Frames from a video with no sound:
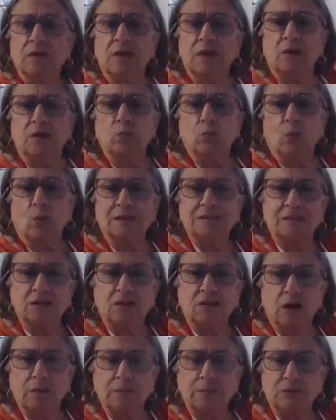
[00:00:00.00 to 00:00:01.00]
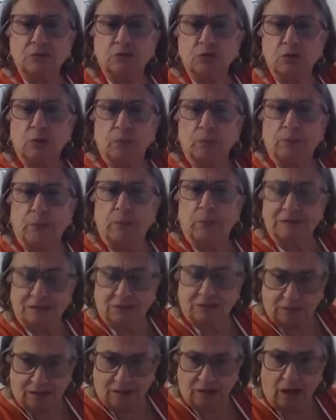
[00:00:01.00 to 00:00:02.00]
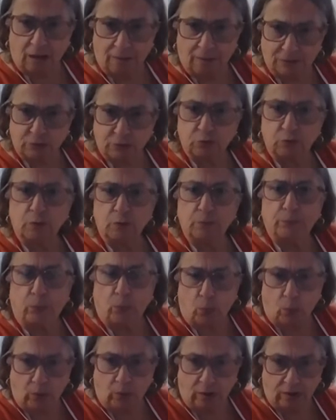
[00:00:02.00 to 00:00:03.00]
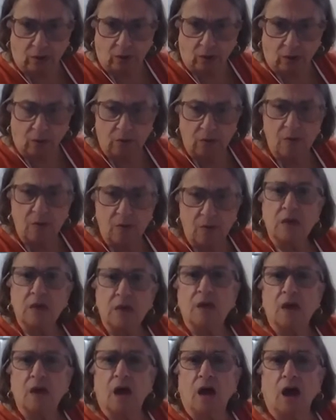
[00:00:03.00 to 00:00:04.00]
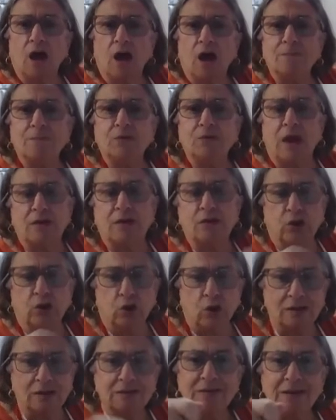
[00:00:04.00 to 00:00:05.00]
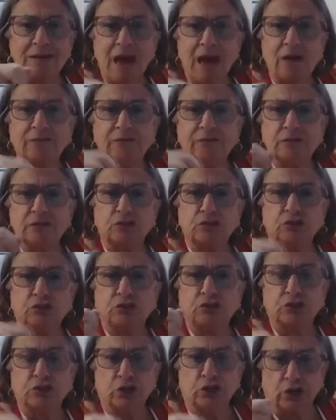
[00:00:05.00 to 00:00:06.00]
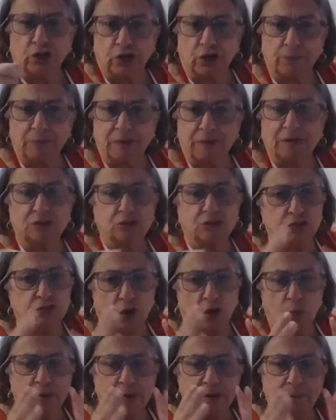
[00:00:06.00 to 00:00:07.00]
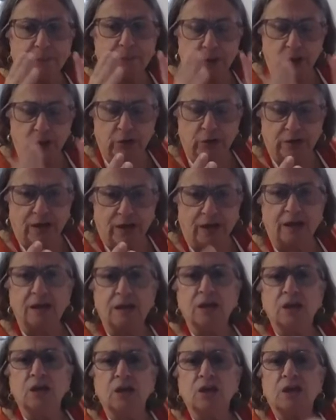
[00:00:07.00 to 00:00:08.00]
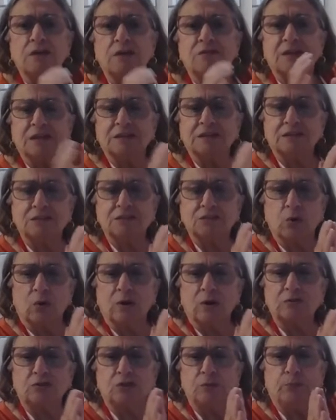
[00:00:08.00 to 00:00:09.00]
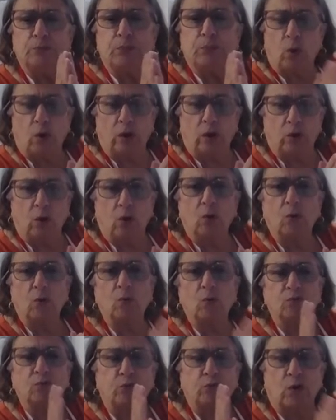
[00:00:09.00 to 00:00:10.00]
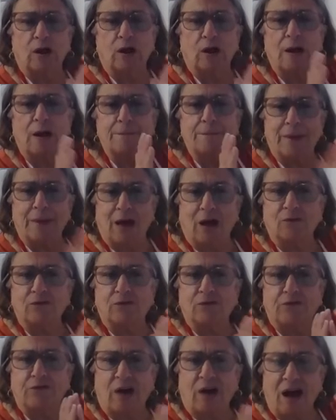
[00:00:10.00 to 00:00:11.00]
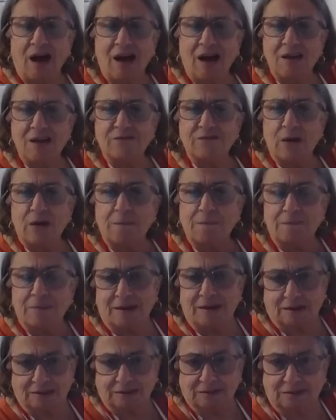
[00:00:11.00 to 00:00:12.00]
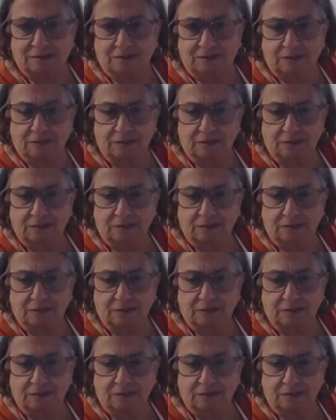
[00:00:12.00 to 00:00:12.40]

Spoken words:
And once it comes to a boil, and you're going to have to stir because you don't want to burn it. This is going to boil for about 5 minutes,